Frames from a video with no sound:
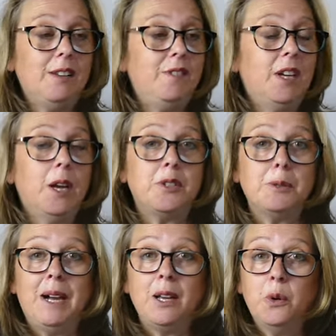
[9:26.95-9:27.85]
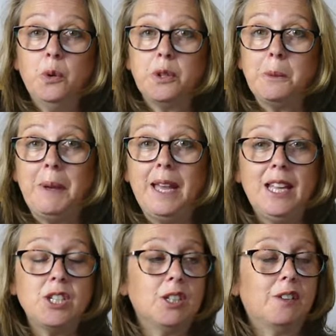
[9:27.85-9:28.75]
If you go to my author
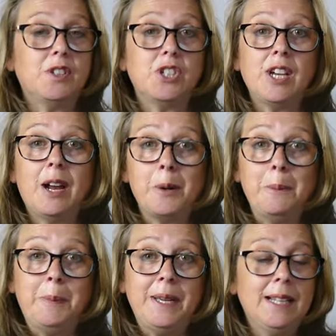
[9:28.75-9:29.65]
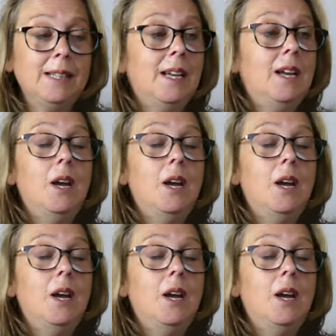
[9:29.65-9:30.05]
page, look for Sharon Bill,